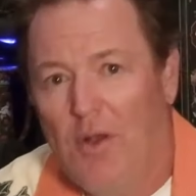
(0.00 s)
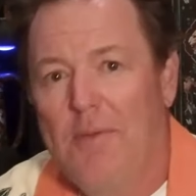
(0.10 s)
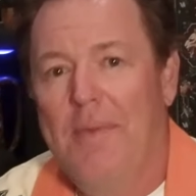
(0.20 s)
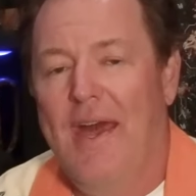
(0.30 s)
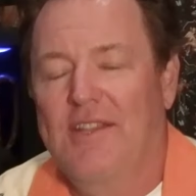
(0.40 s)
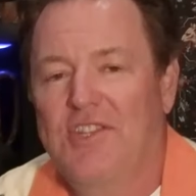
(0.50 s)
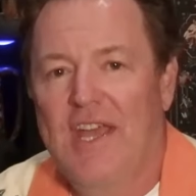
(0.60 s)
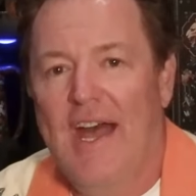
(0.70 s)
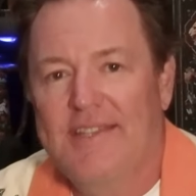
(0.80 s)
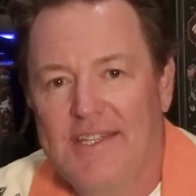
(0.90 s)
Welcome back to
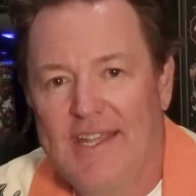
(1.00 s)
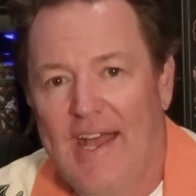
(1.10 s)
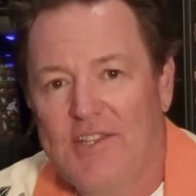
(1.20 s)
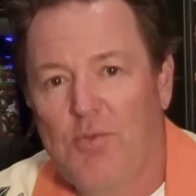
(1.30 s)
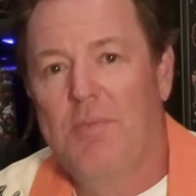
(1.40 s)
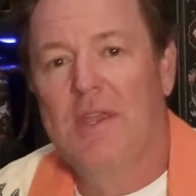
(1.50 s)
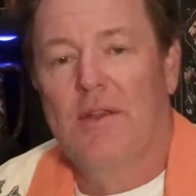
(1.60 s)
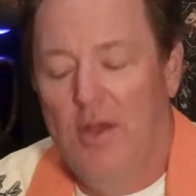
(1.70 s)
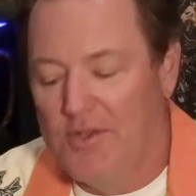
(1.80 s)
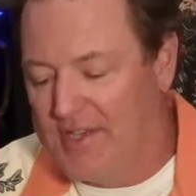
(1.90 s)
Chats and Tatts with me,
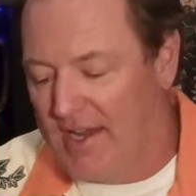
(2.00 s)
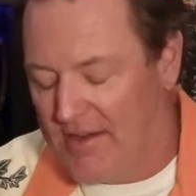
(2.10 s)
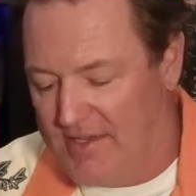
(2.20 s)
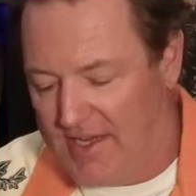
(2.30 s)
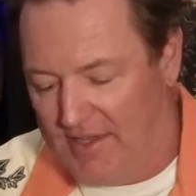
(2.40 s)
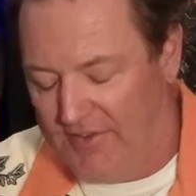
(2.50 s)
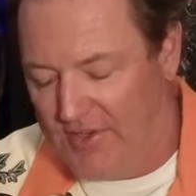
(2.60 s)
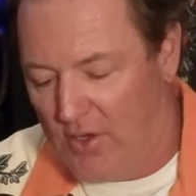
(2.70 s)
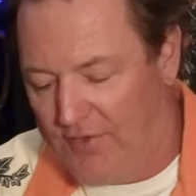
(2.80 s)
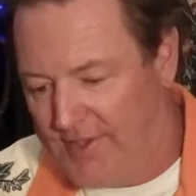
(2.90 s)
your host, Aaron Della
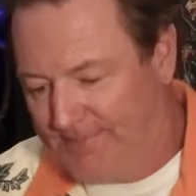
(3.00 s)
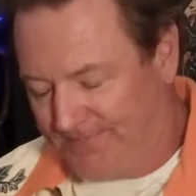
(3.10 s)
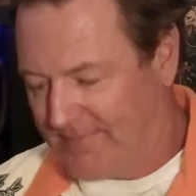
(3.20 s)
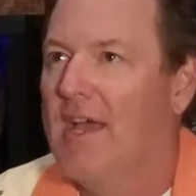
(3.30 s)
Vedova.